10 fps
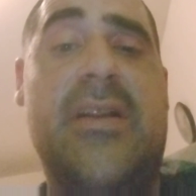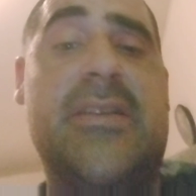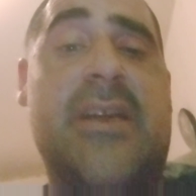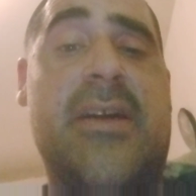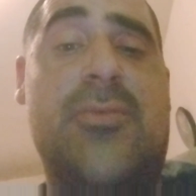
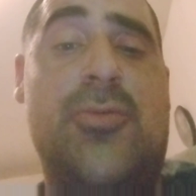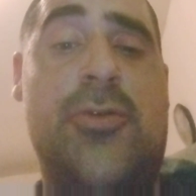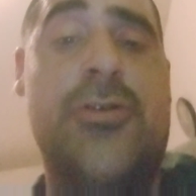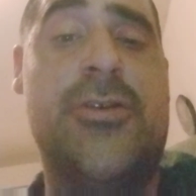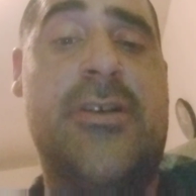that
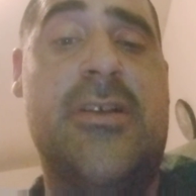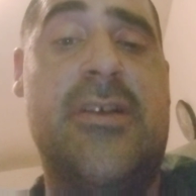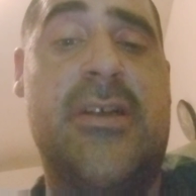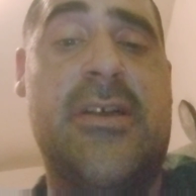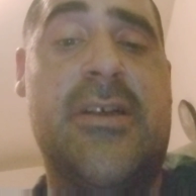would
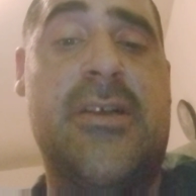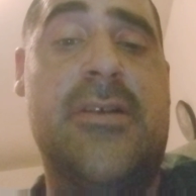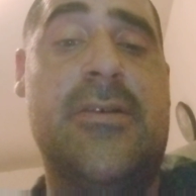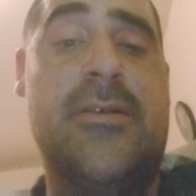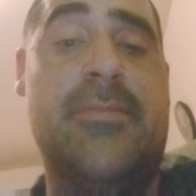
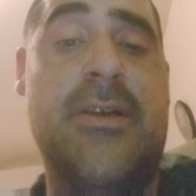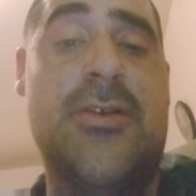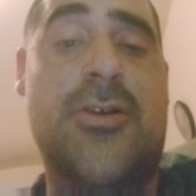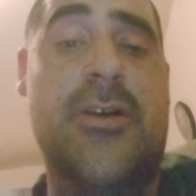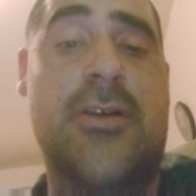
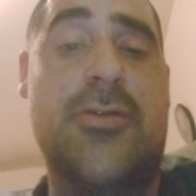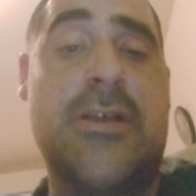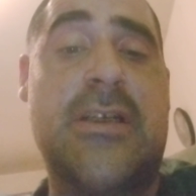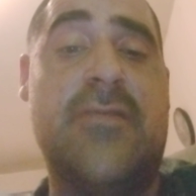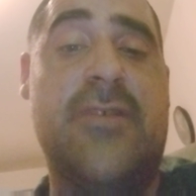major
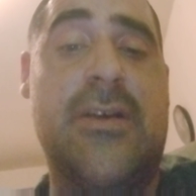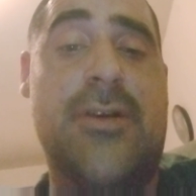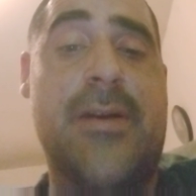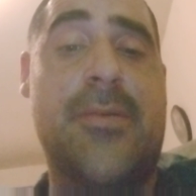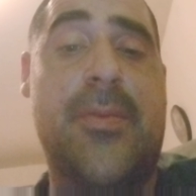increase in
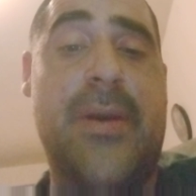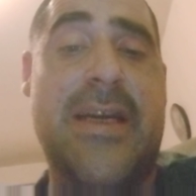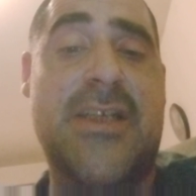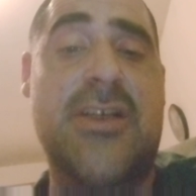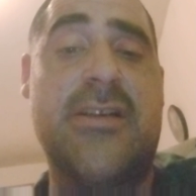VRAM
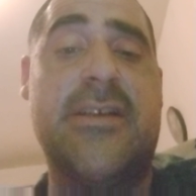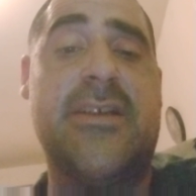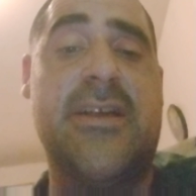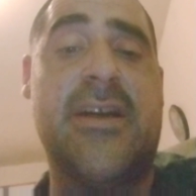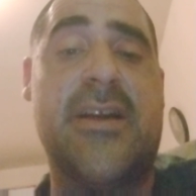
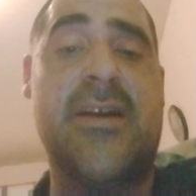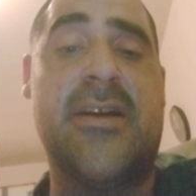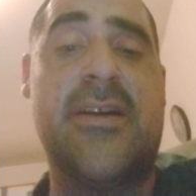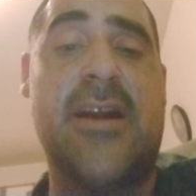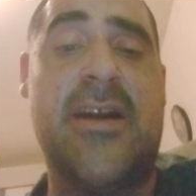capacity
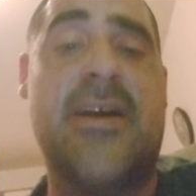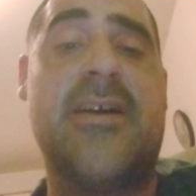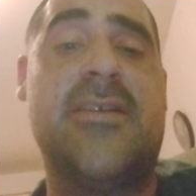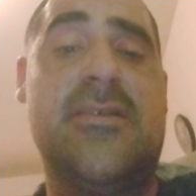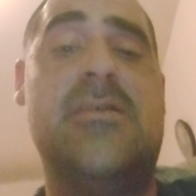and
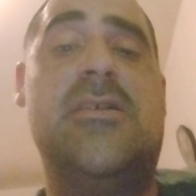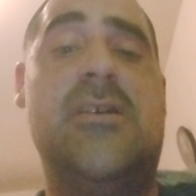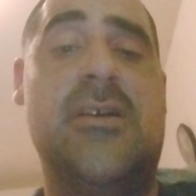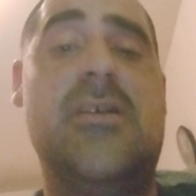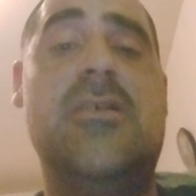add
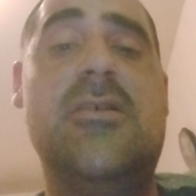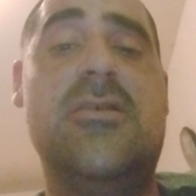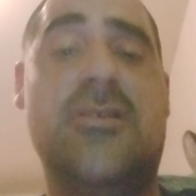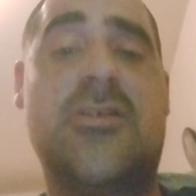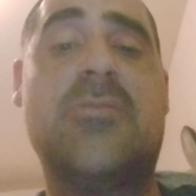
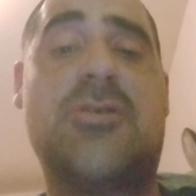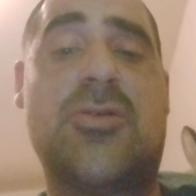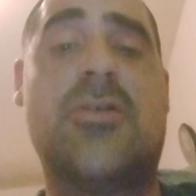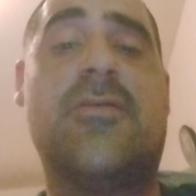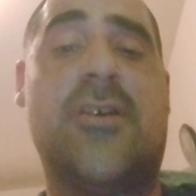some
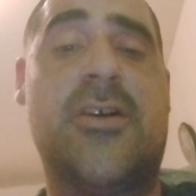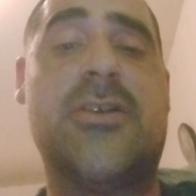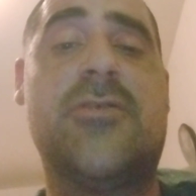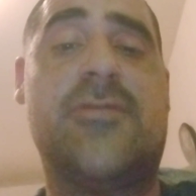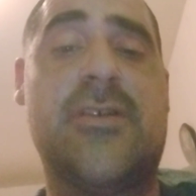sort of
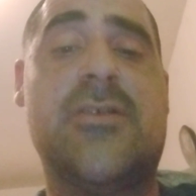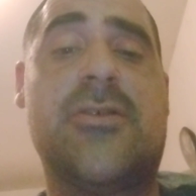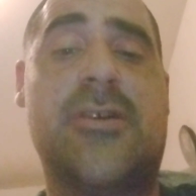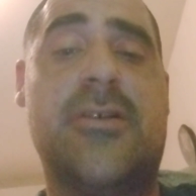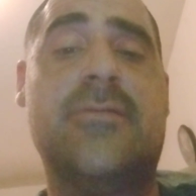audio
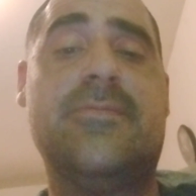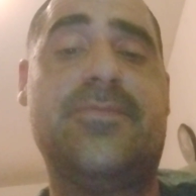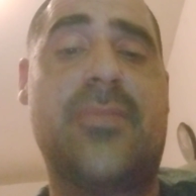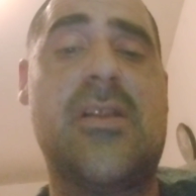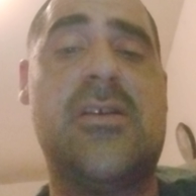filler
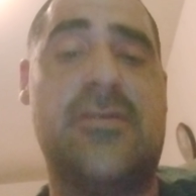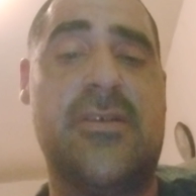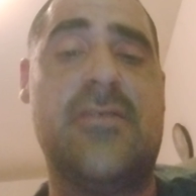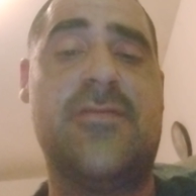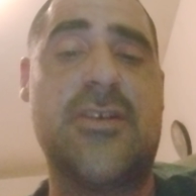
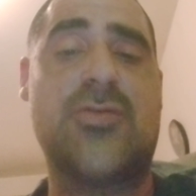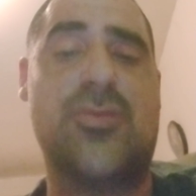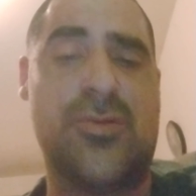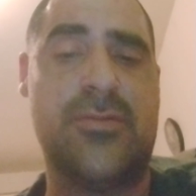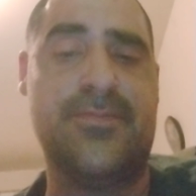and
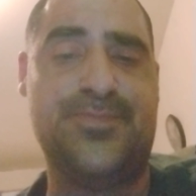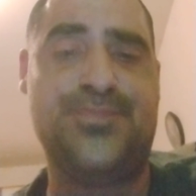visual.